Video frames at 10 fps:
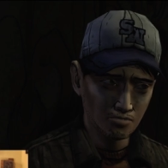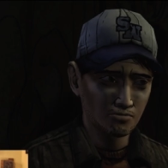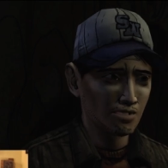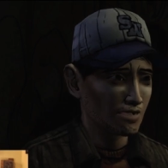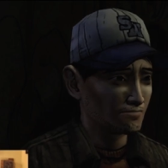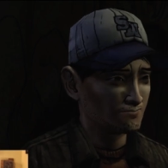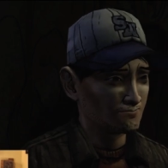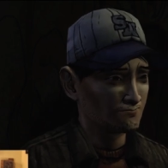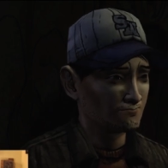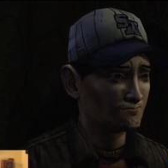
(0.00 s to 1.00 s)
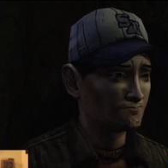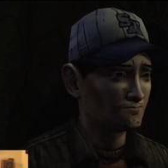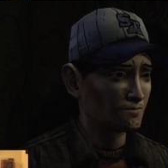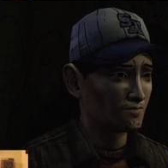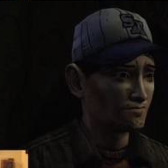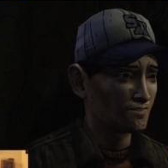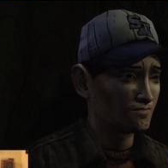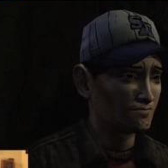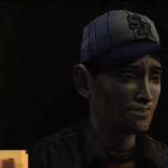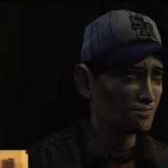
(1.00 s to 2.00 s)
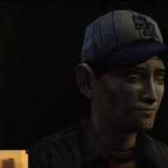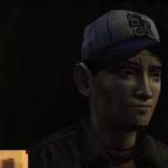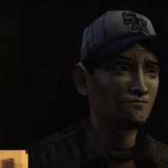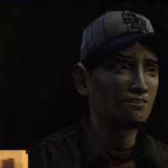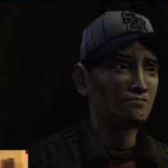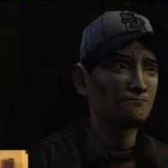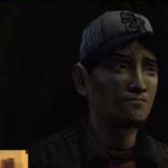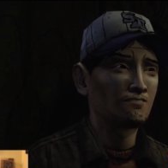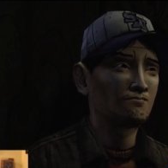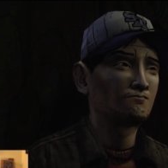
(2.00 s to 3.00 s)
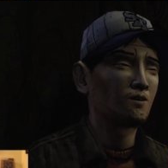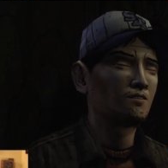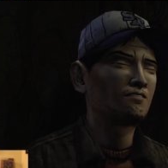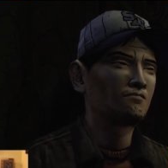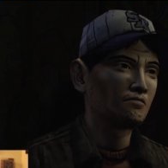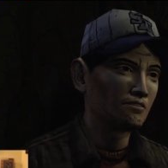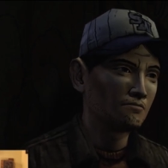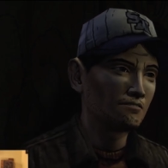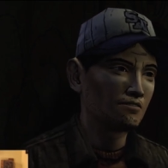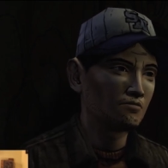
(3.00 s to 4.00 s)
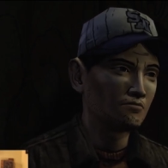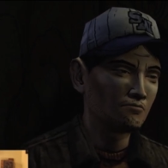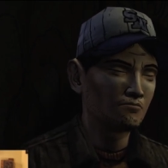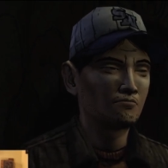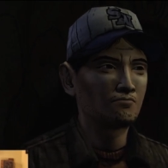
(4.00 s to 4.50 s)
out and get gas. There's a motel not too far from here, out towards the end of Peachtree.